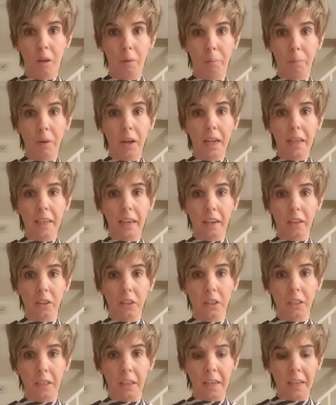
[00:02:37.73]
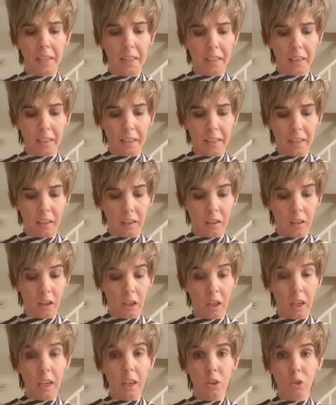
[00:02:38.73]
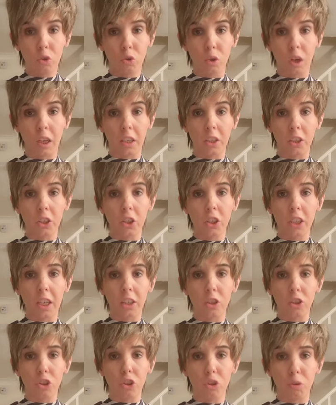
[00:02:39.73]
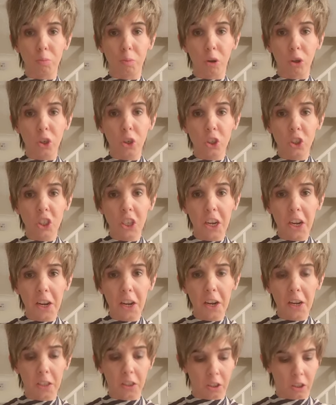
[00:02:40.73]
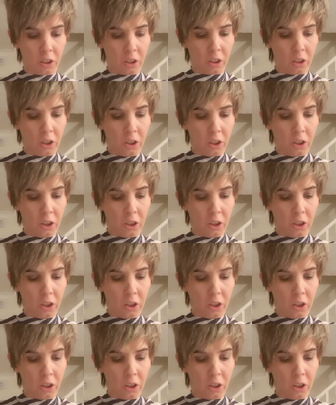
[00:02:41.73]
My auntie Ailey is trying to set us up on a date.